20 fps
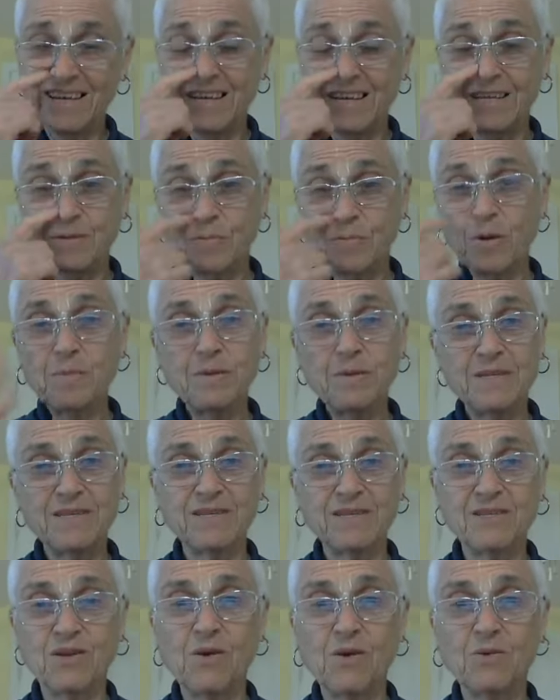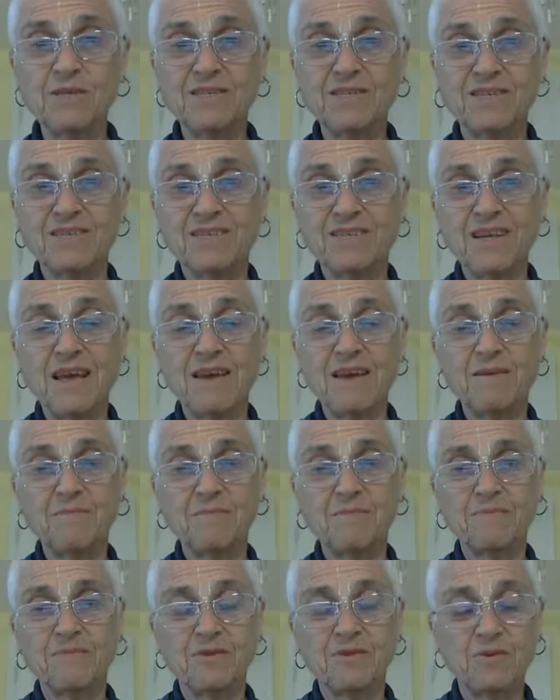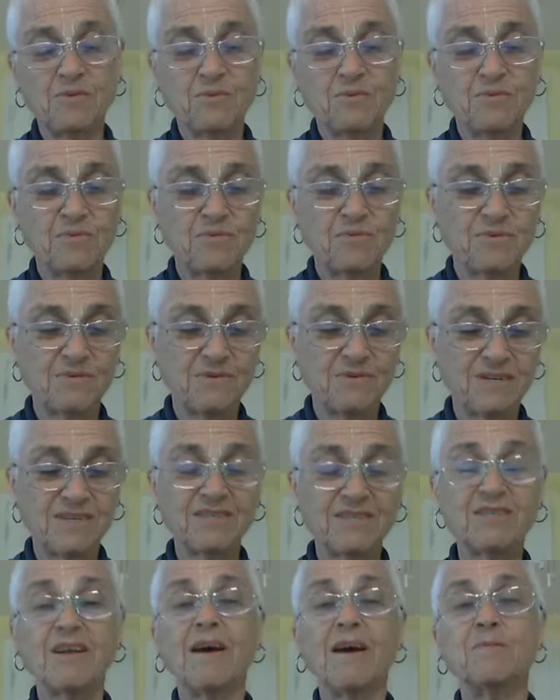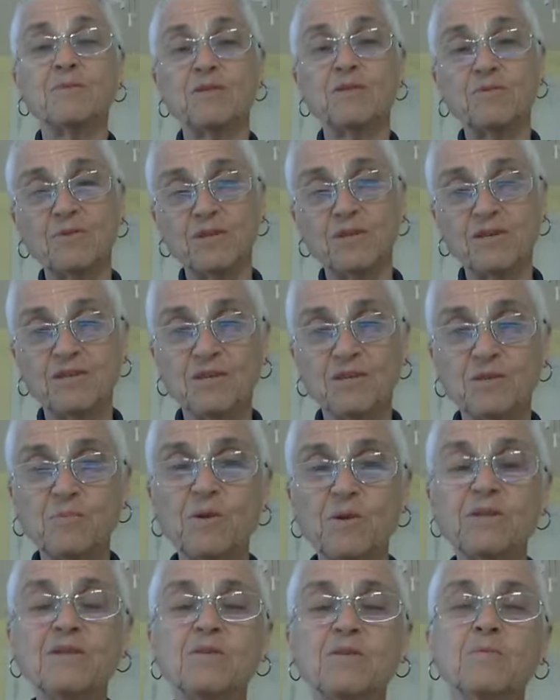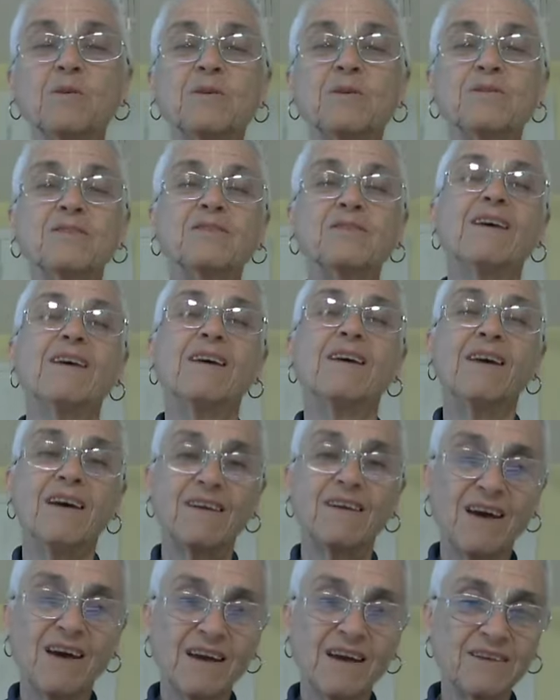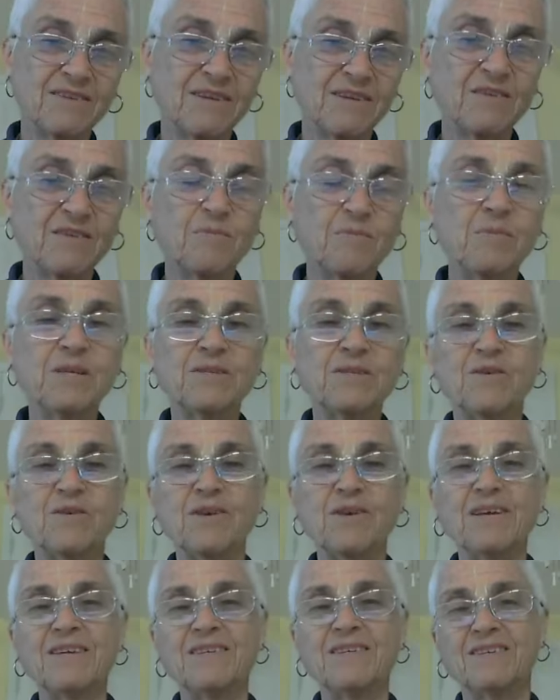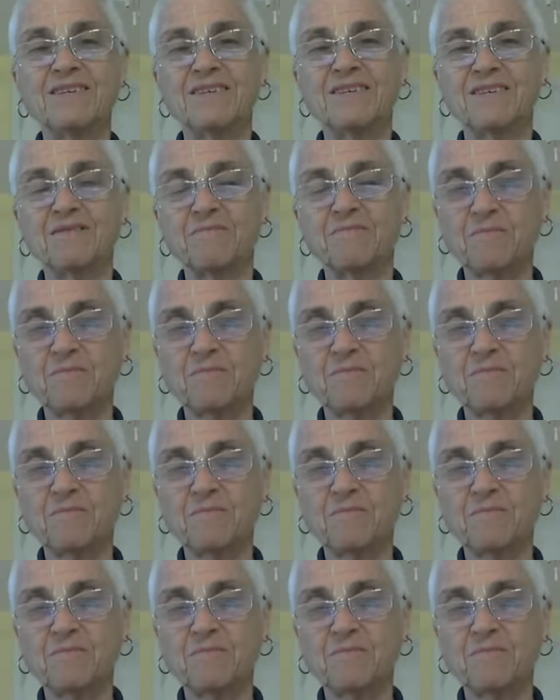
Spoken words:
His purpose is always the same, to establish religious principles, annihilate the miscreants.